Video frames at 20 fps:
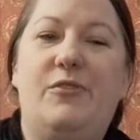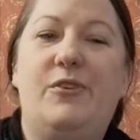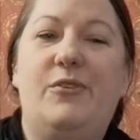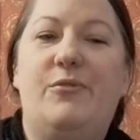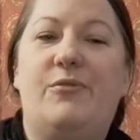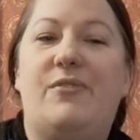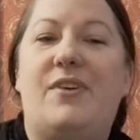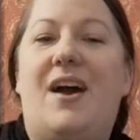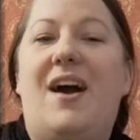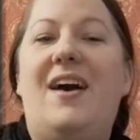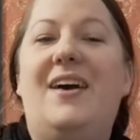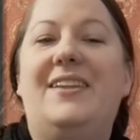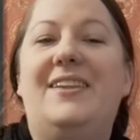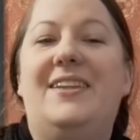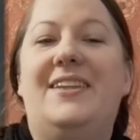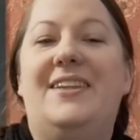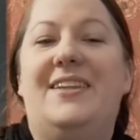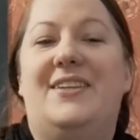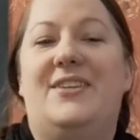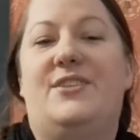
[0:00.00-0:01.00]
you've
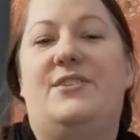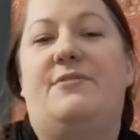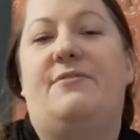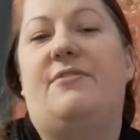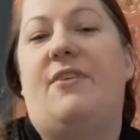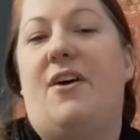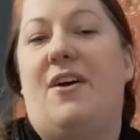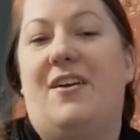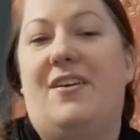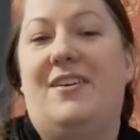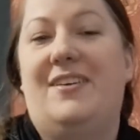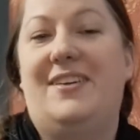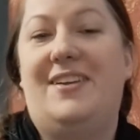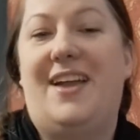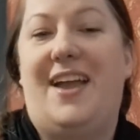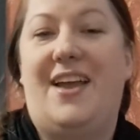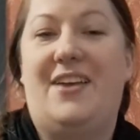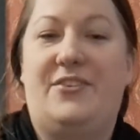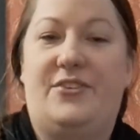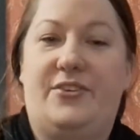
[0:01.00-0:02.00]
gotten this far
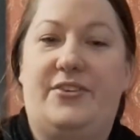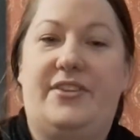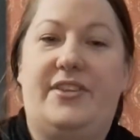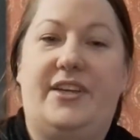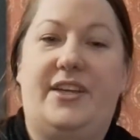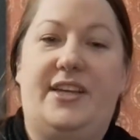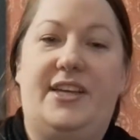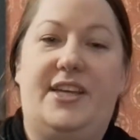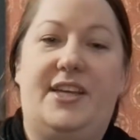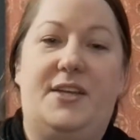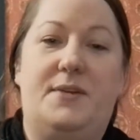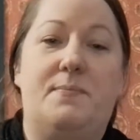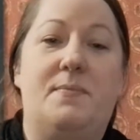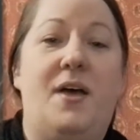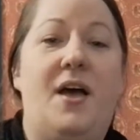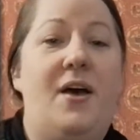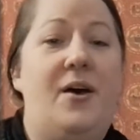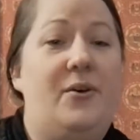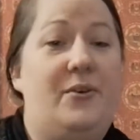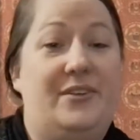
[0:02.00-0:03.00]
and are thinking,
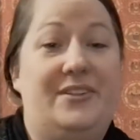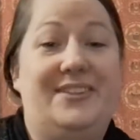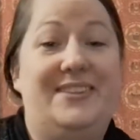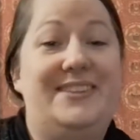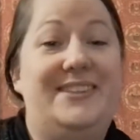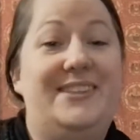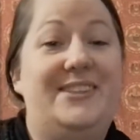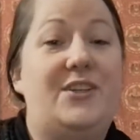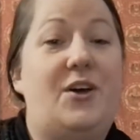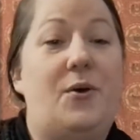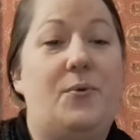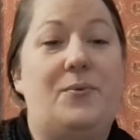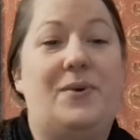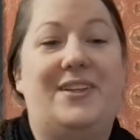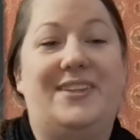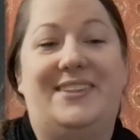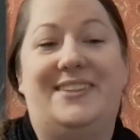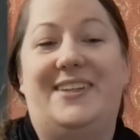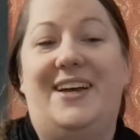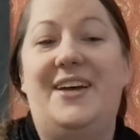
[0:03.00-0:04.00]
well, this is all
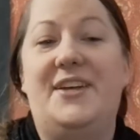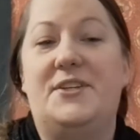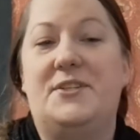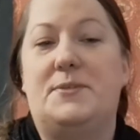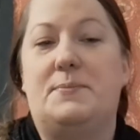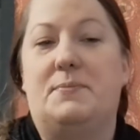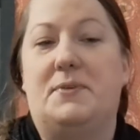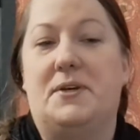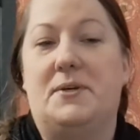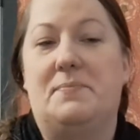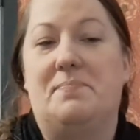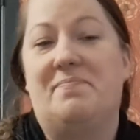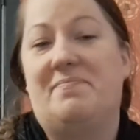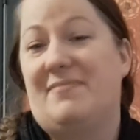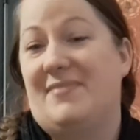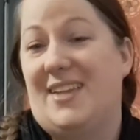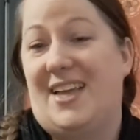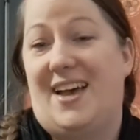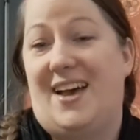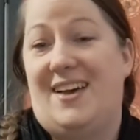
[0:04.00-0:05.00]
well and nice, but
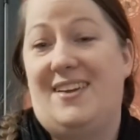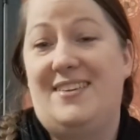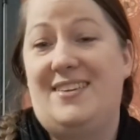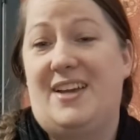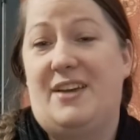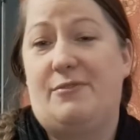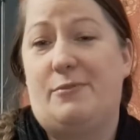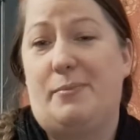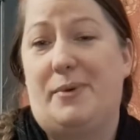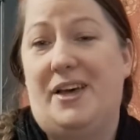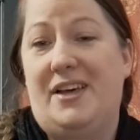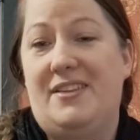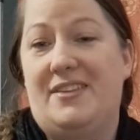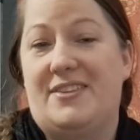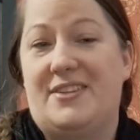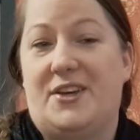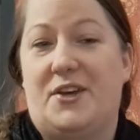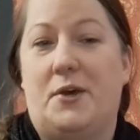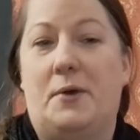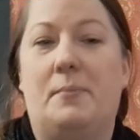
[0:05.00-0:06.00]
I don't have a
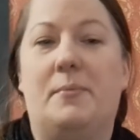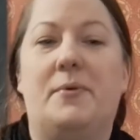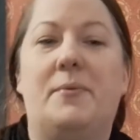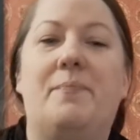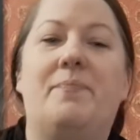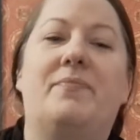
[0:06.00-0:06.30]
bathtub.